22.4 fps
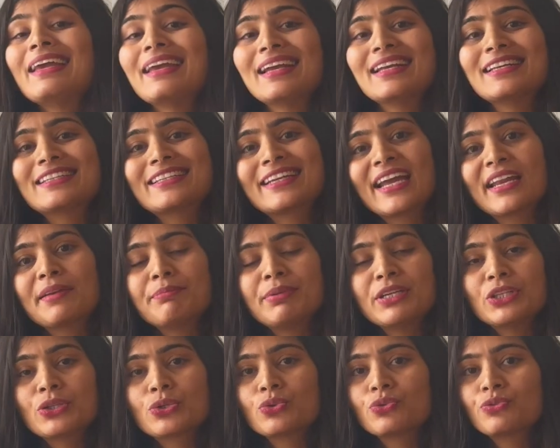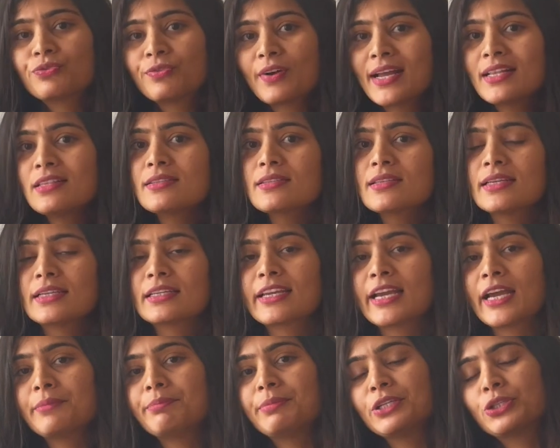It can be through funds, it
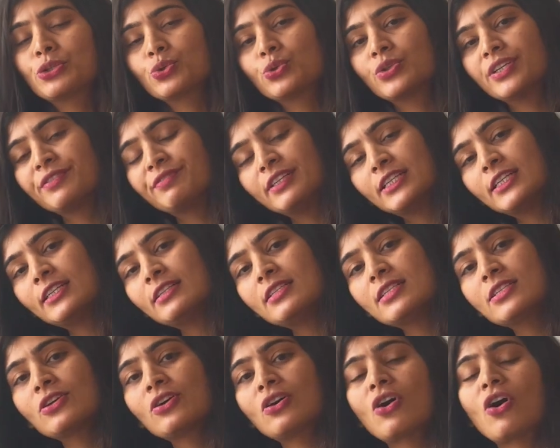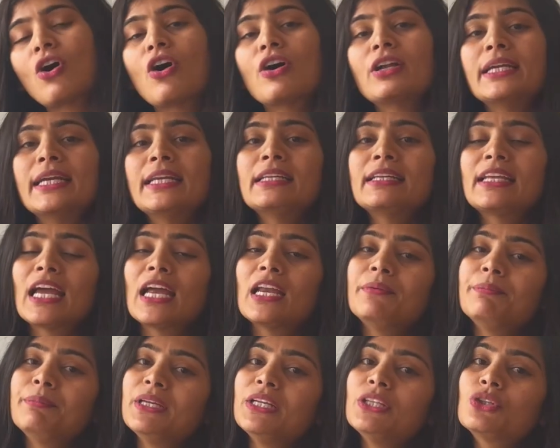can be through dividends, or it
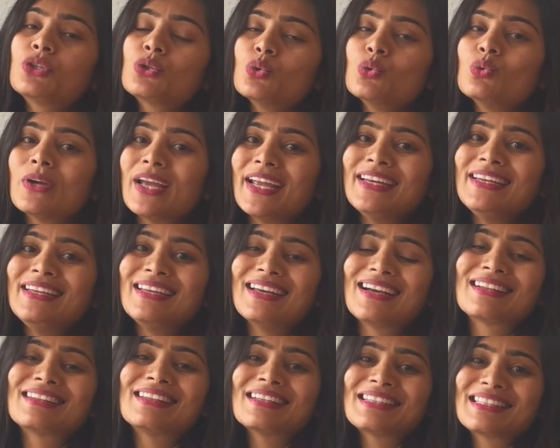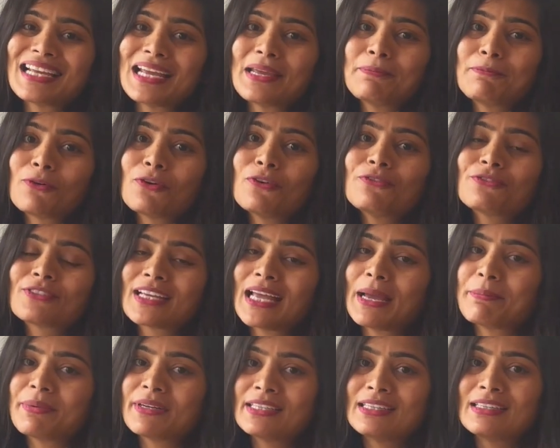can be through any other type of
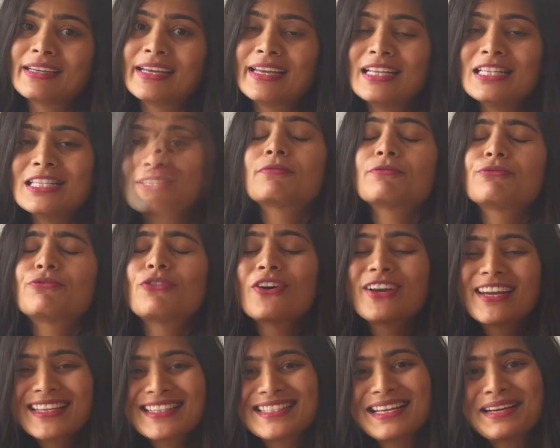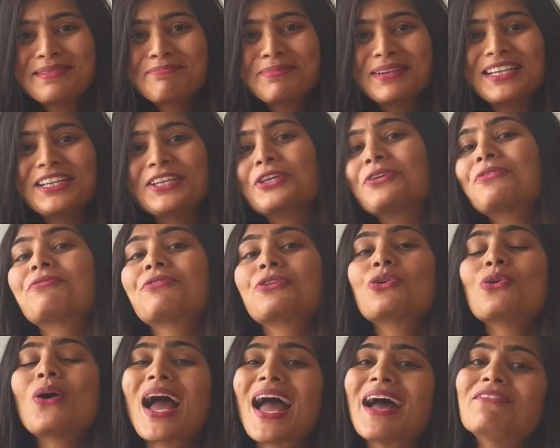capital gains. For example, if
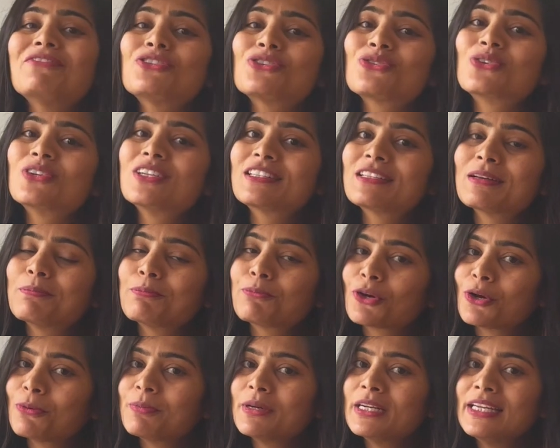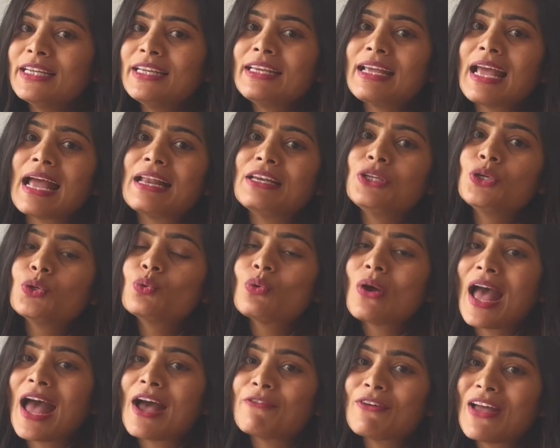you have sold some property and you
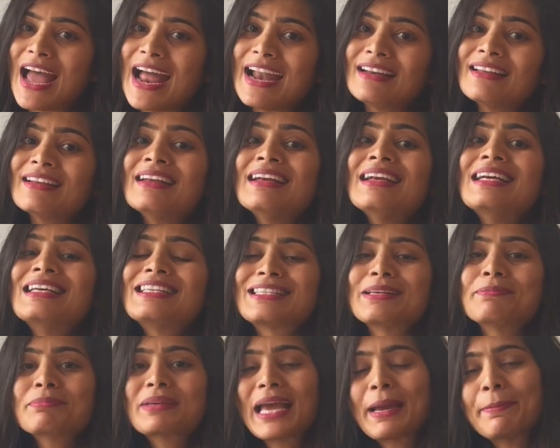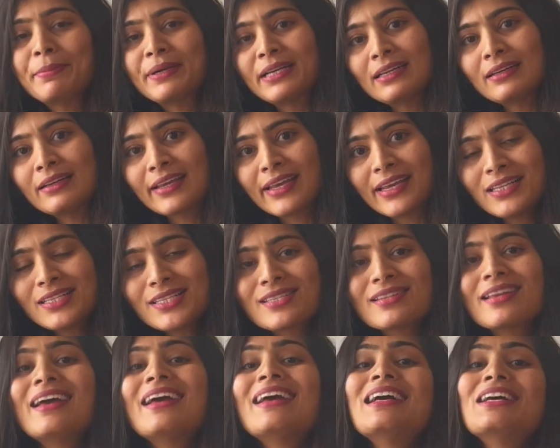have had some capital gains,
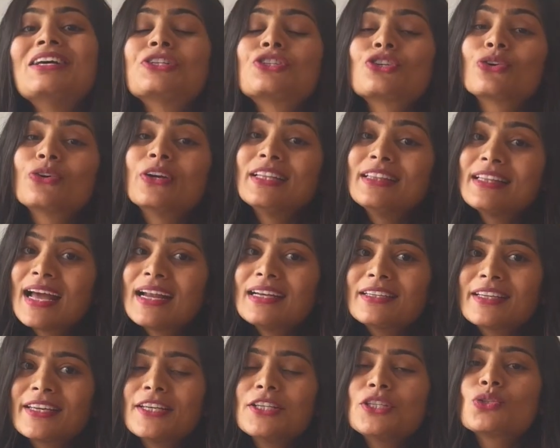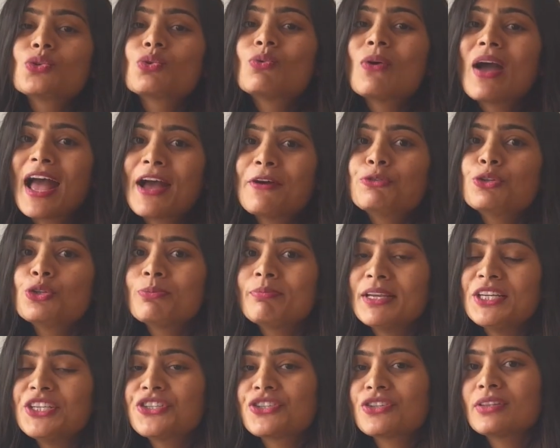so in that case you have to
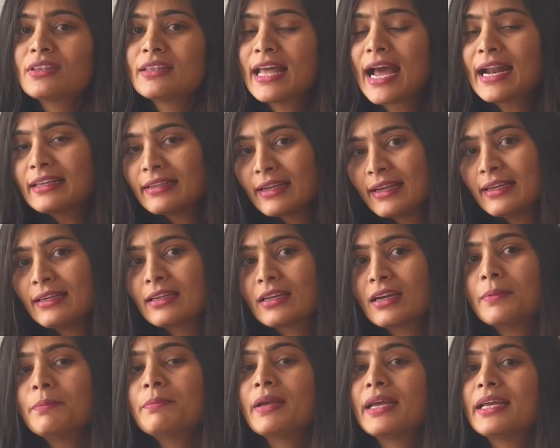mention that income